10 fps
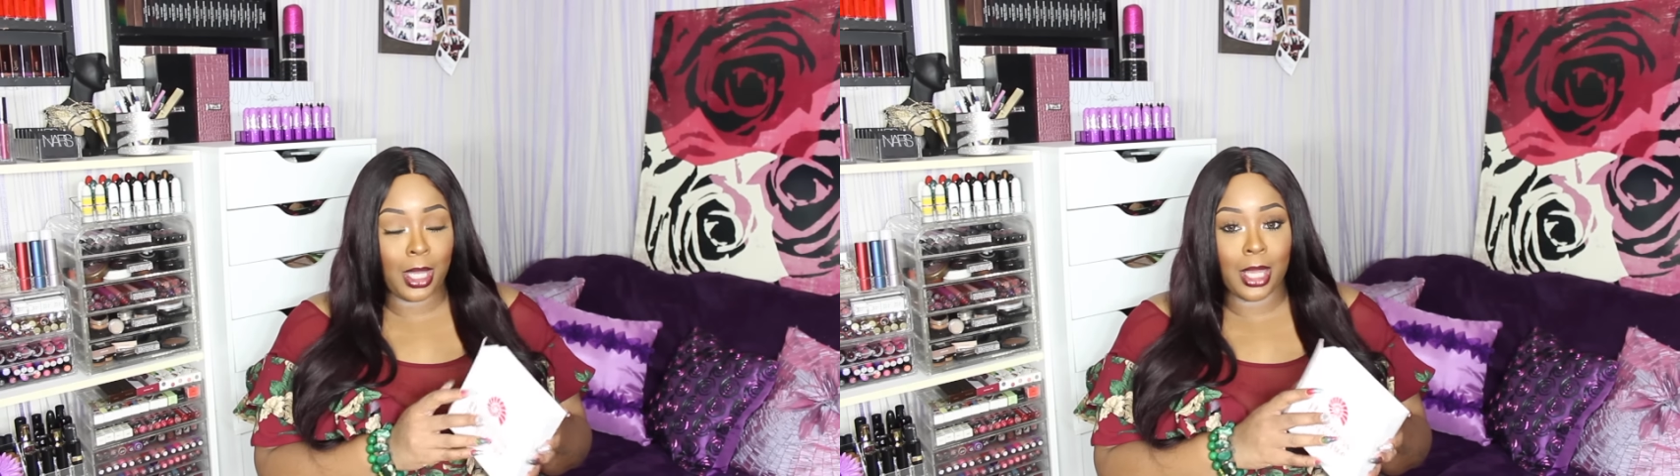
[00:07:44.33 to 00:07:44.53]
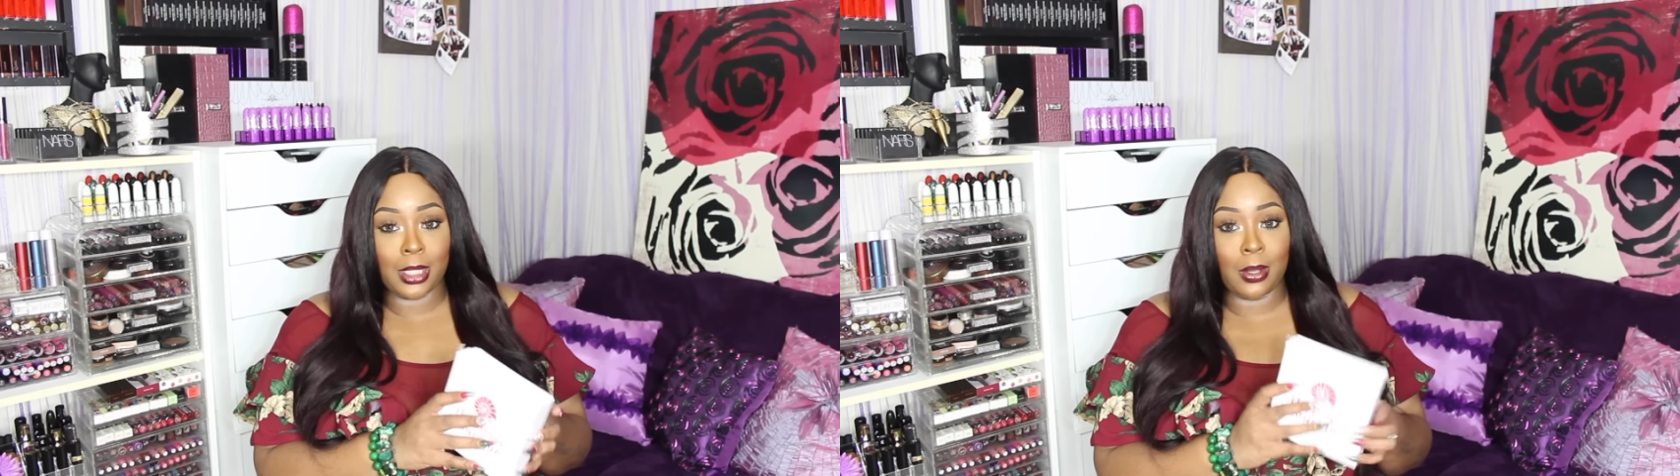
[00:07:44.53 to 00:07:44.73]
You
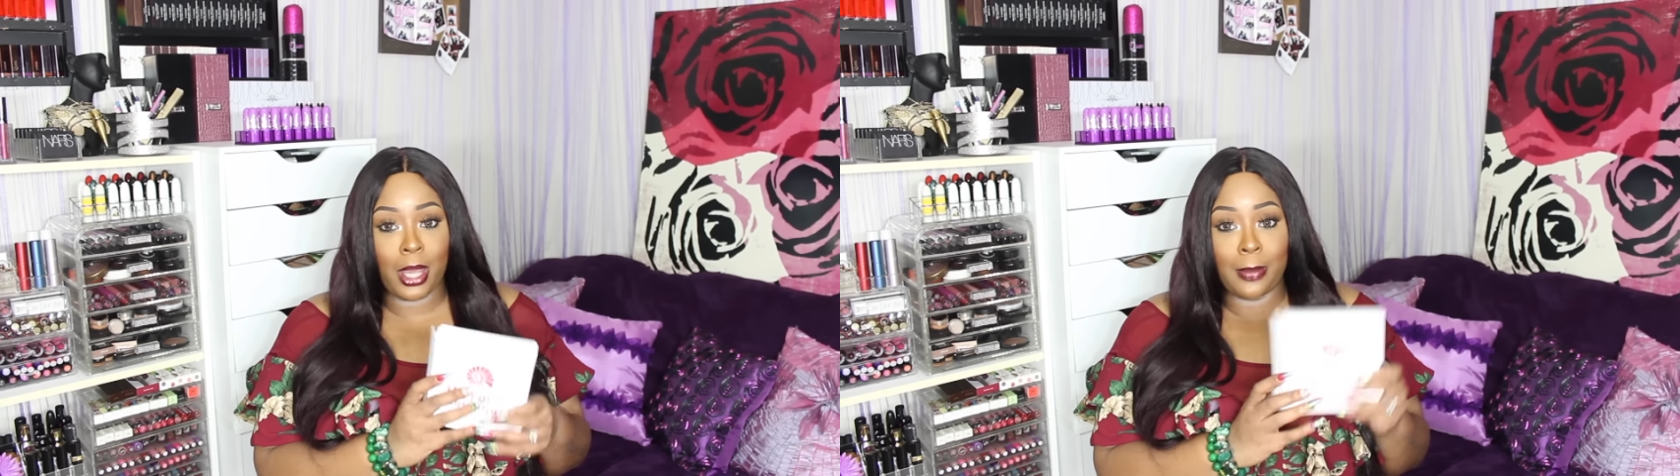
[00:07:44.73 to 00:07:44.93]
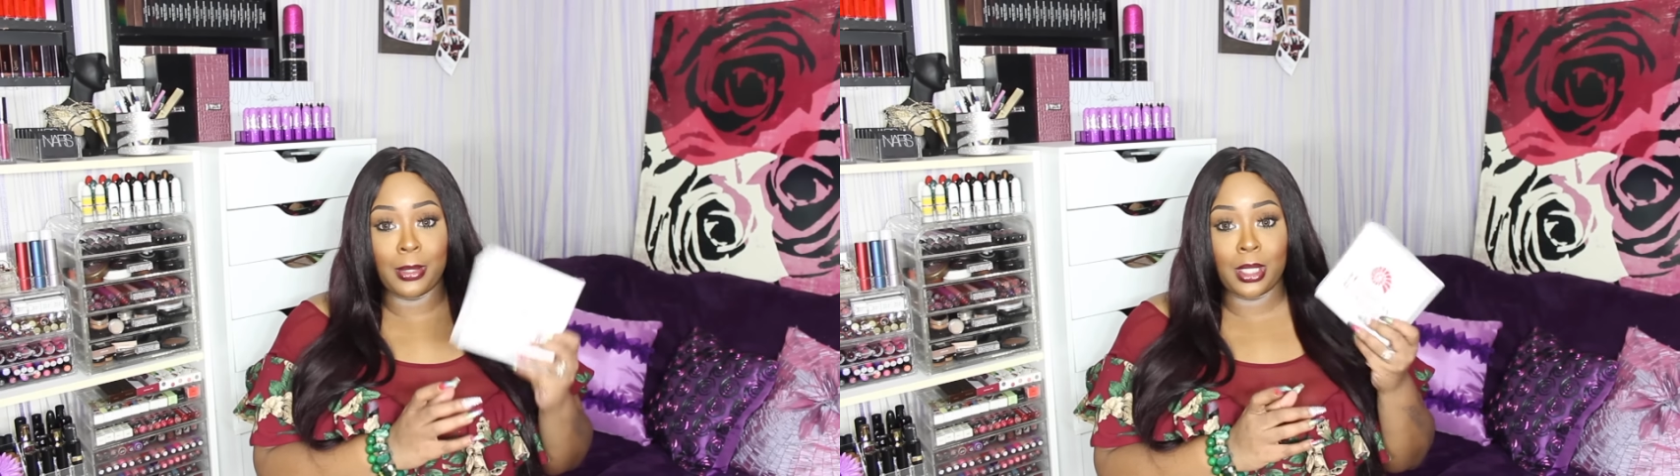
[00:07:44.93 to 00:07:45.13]
guys know
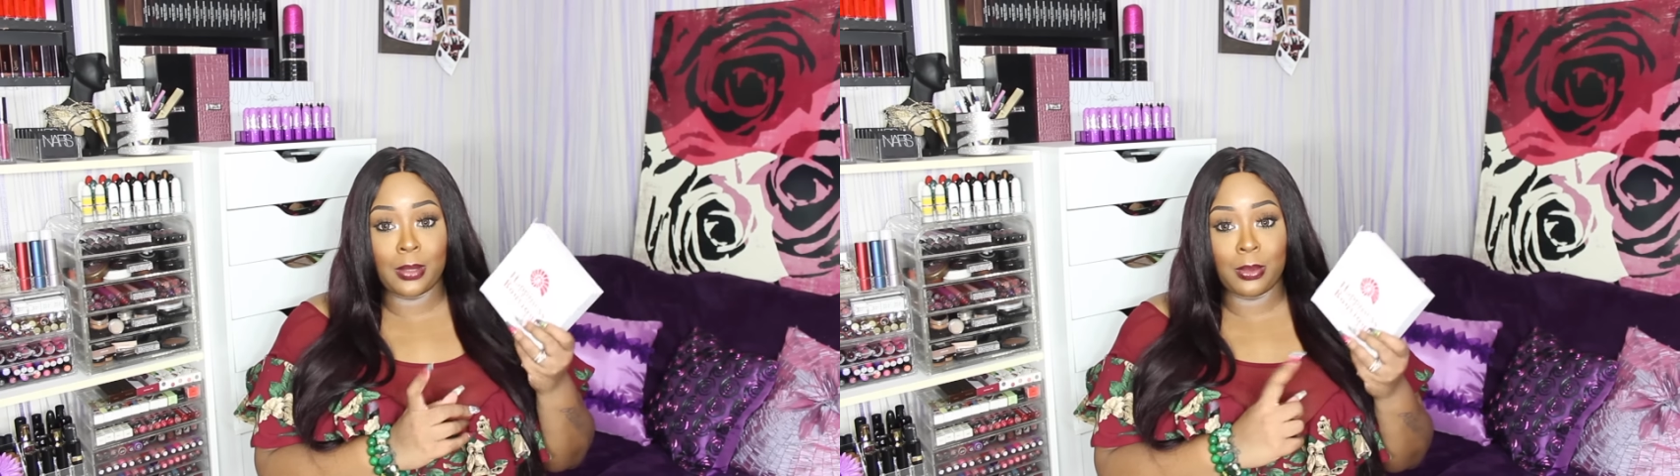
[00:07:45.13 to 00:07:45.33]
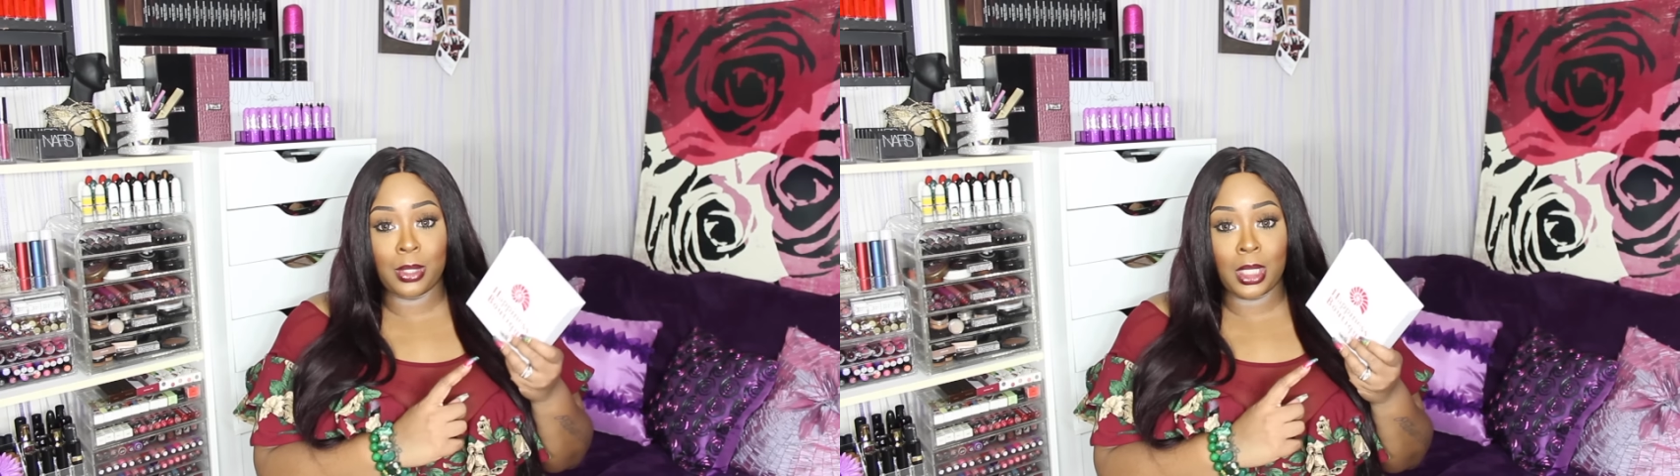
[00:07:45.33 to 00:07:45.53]

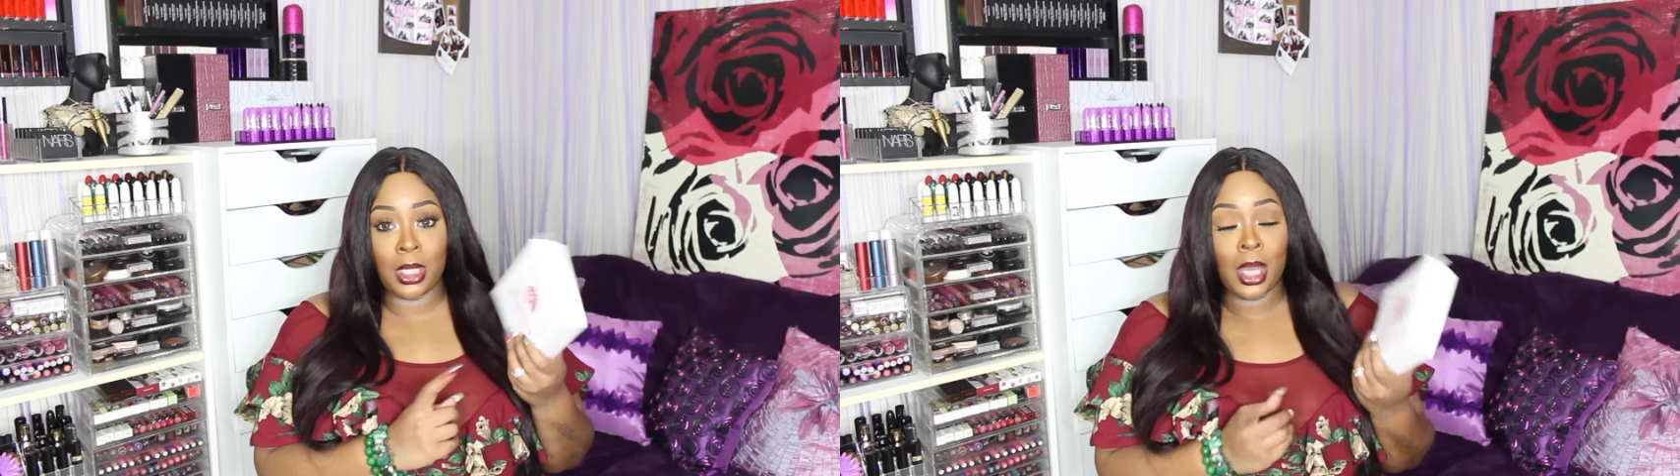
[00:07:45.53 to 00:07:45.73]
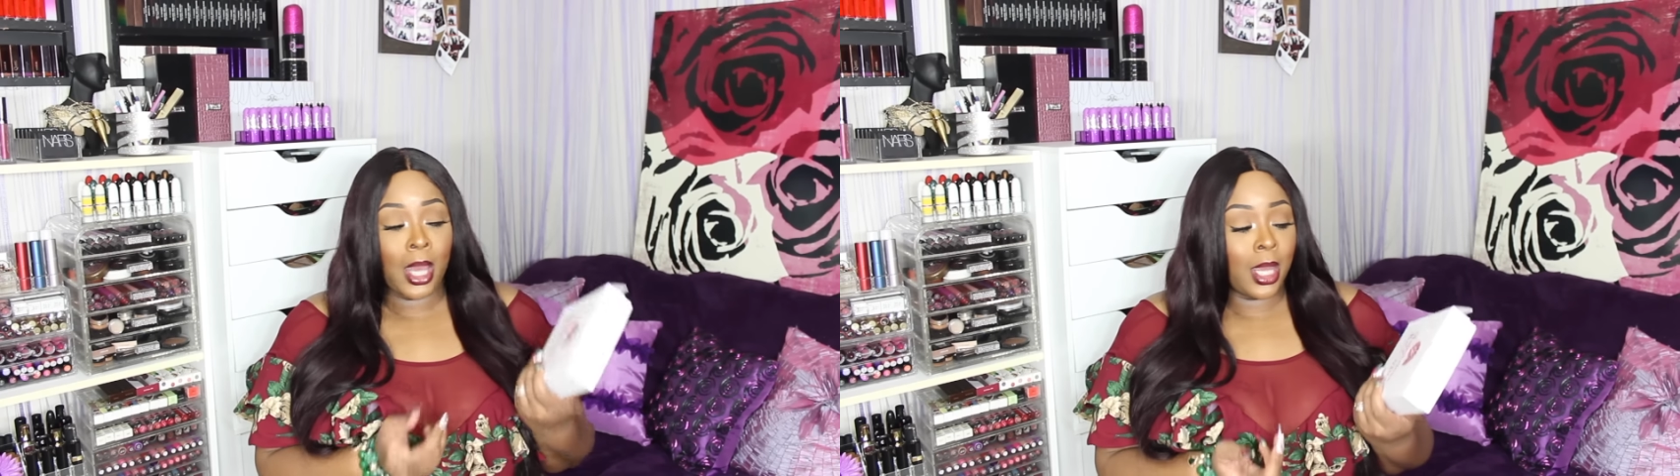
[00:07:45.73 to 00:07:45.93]
Happiness
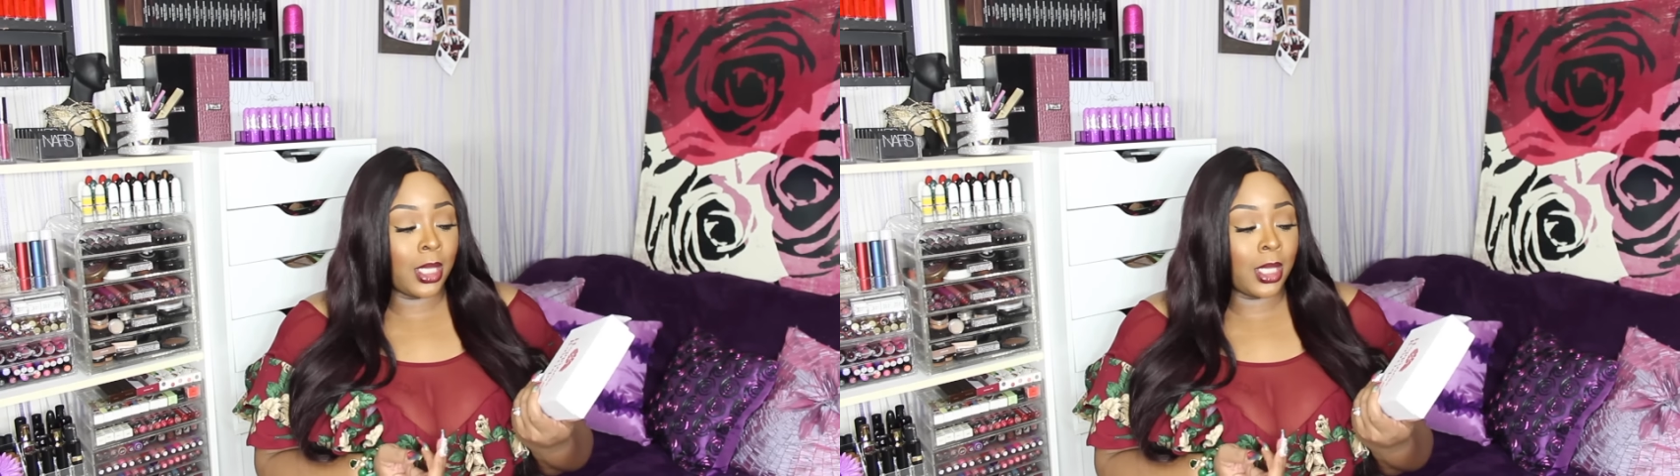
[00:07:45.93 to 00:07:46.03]
Boutique